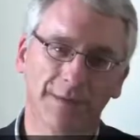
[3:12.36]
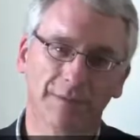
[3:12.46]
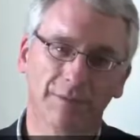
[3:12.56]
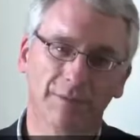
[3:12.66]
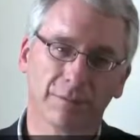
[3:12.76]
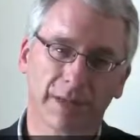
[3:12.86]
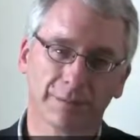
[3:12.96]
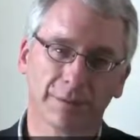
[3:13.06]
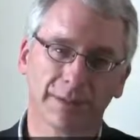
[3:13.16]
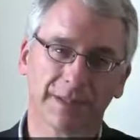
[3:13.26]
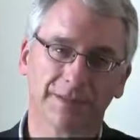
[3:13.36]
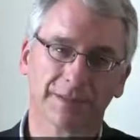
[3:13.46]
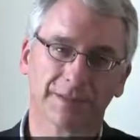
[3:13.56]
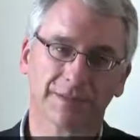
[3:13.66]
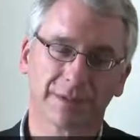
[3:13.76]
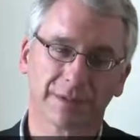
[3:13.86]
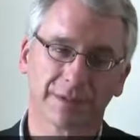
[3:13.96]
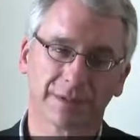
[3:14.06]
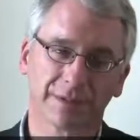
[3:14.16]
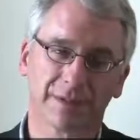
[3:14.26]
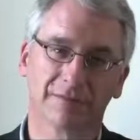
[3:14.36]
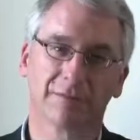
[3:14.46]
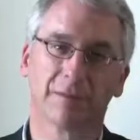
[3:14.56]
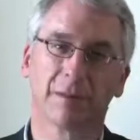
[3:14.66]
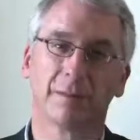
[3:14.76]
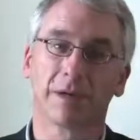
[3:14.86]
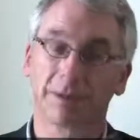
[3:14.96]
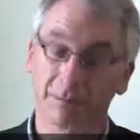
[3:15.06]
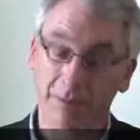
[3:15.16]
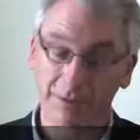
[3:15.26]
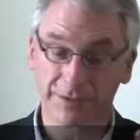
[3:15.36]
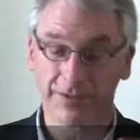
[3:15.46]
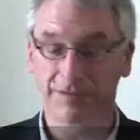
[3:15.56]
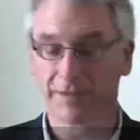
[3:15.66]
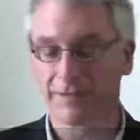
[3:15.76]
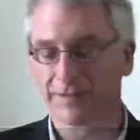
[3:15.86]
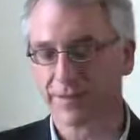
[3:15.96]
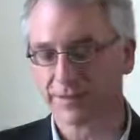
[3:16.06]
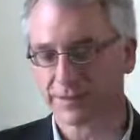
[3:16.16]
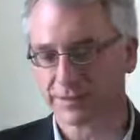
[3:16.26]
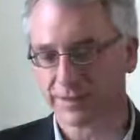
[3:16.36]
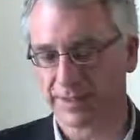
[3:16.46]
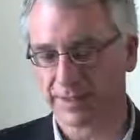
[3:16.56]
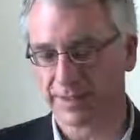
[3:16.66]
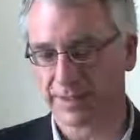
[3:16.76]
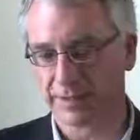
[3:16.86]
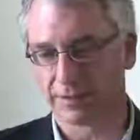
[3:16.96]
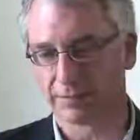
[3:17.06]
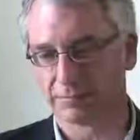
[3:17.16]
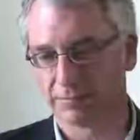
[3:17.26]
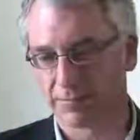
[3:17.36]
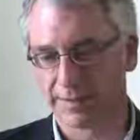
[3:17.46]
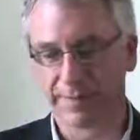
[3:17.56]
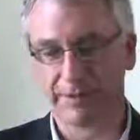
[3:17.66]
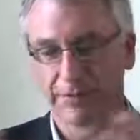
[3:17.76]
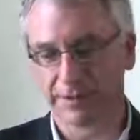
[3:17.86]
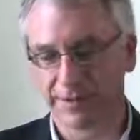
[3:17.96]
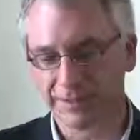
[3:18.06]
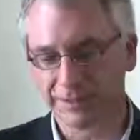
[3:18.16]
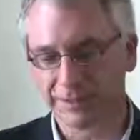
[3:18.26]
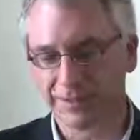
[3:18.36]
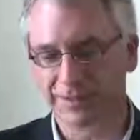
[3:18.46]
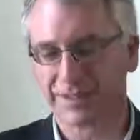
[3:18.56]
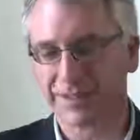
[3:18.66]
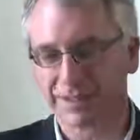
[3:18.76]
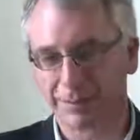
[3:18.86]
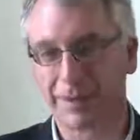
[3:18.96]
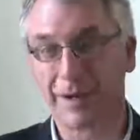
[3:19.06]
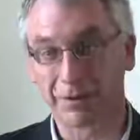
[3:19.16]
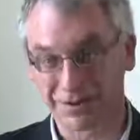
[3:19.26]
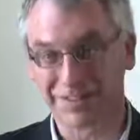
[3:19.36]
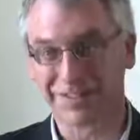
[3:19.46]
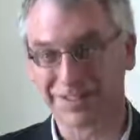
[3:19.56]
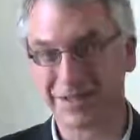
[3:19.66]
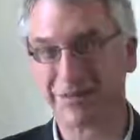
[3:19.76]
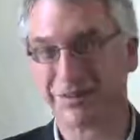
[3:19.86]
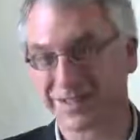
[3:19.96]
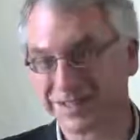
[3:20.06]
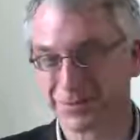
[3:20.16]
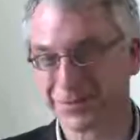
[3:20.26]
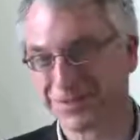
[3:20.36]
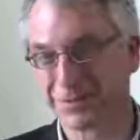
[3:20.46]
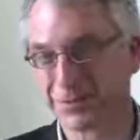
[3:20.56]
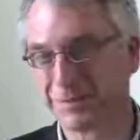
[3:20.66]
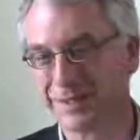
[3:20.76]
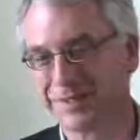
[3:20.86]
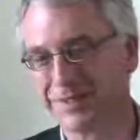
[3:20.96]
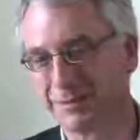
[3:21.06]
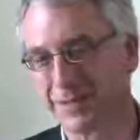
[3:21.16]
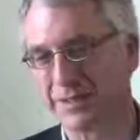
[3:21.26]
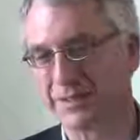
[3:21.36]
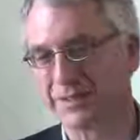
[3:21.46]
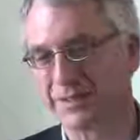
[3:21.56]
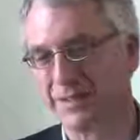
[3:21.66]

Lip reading: that I believe is among the most innovative things that and they really didn't do this. Again, the power is in the network. That's what's so amazing about it.